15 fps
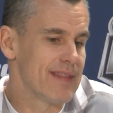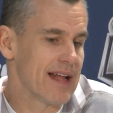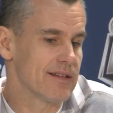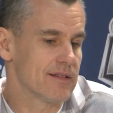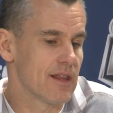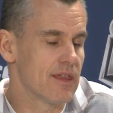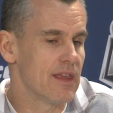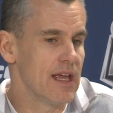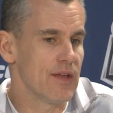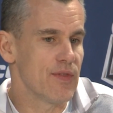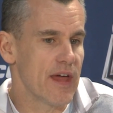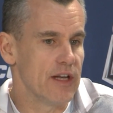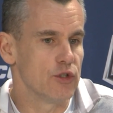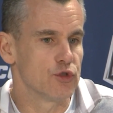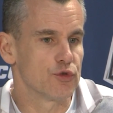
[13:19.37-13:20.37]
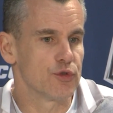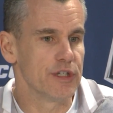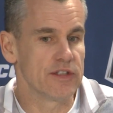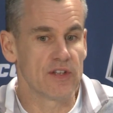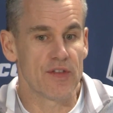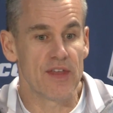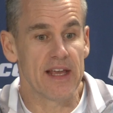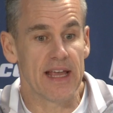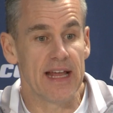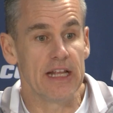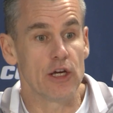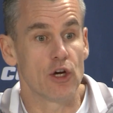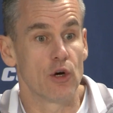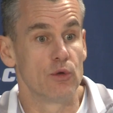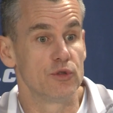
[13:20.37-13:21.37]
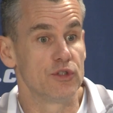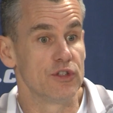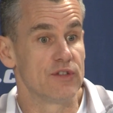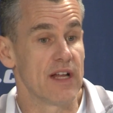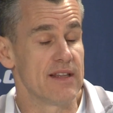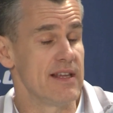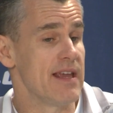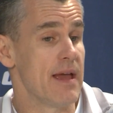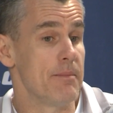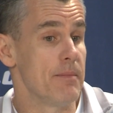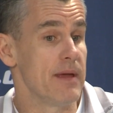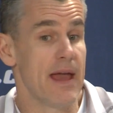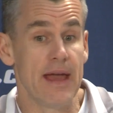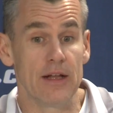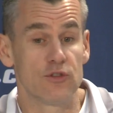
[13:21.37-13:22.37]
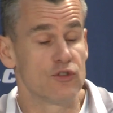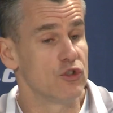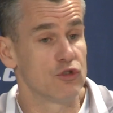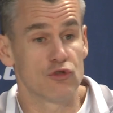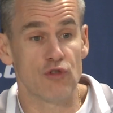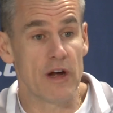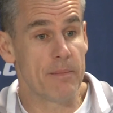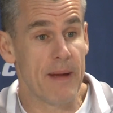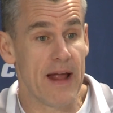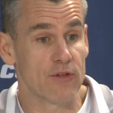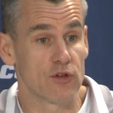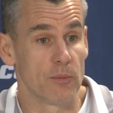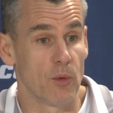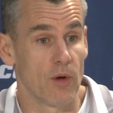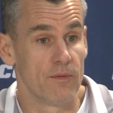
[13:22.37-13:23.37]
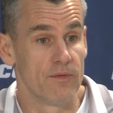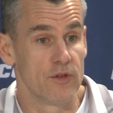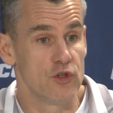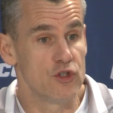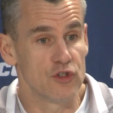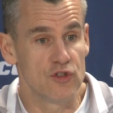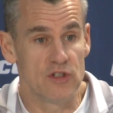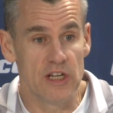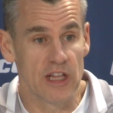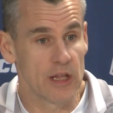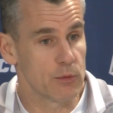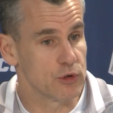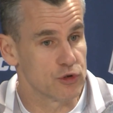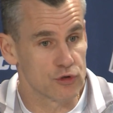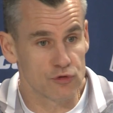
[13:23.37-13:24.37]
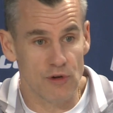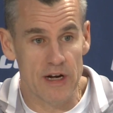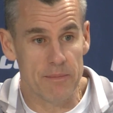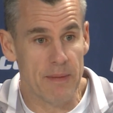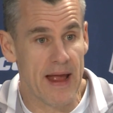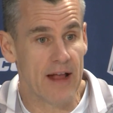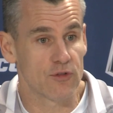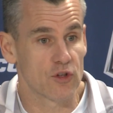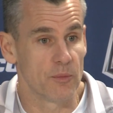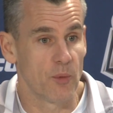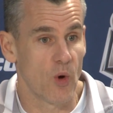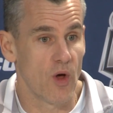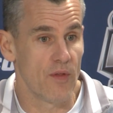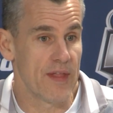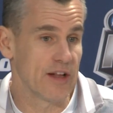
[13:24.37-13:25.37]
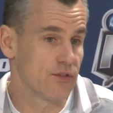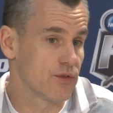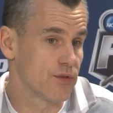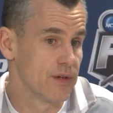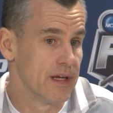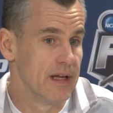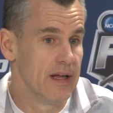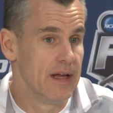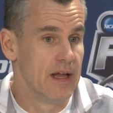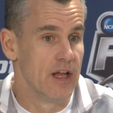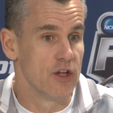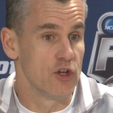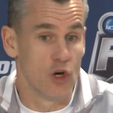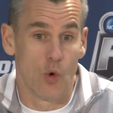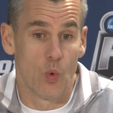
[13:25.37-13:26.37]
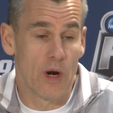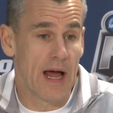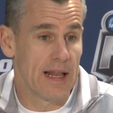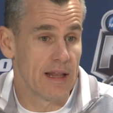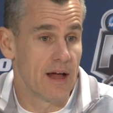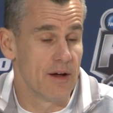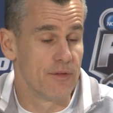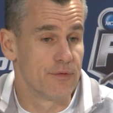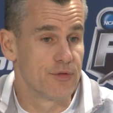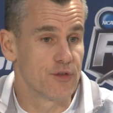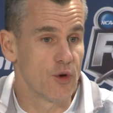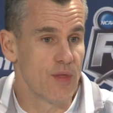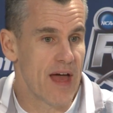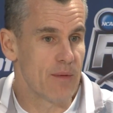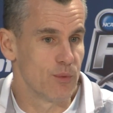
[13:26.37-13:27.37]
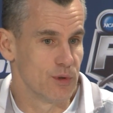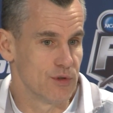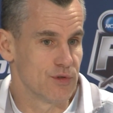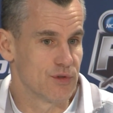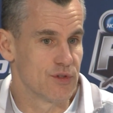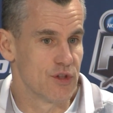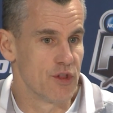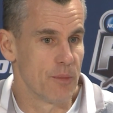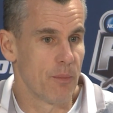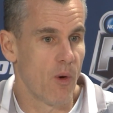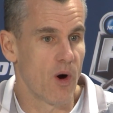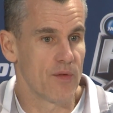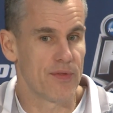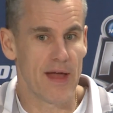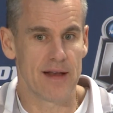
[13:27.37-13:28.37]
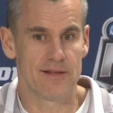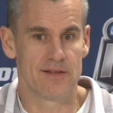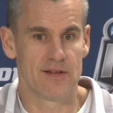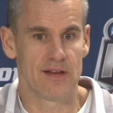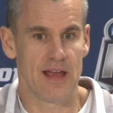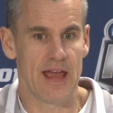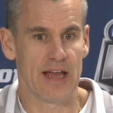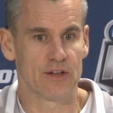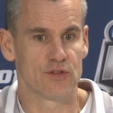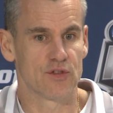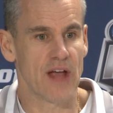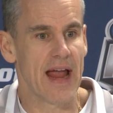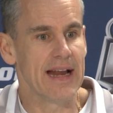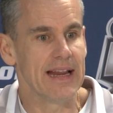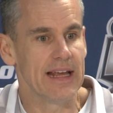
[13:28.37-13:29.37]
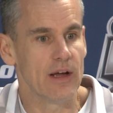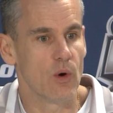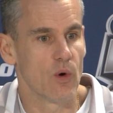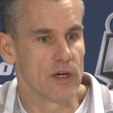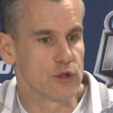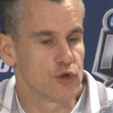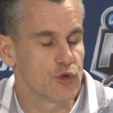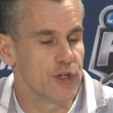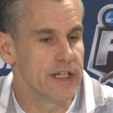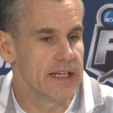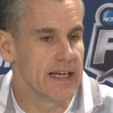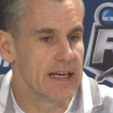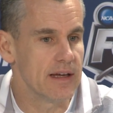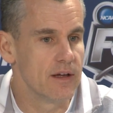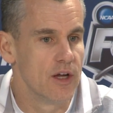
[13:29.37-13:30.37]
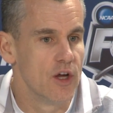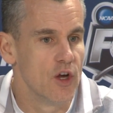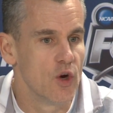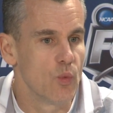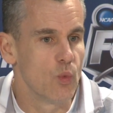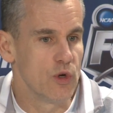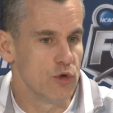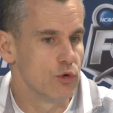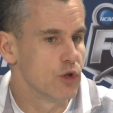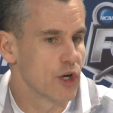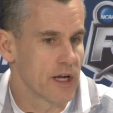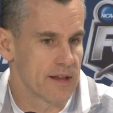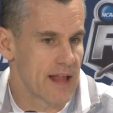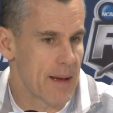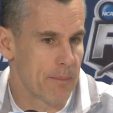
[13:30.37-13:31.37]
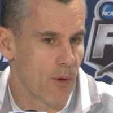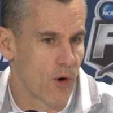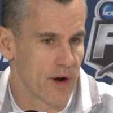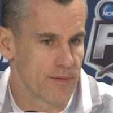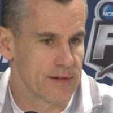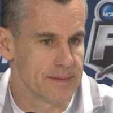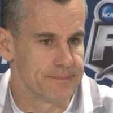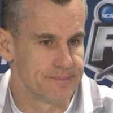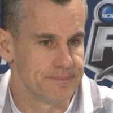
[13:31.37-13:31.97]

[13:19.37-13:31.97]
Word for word: That's the thing that intrigues, I think, any coach is that the NBA, it's just straight basketball. You're just dealing with straight basketball, and that's, you know, what I love. So that was the part that's exciting or intriguing when you look at that part of it.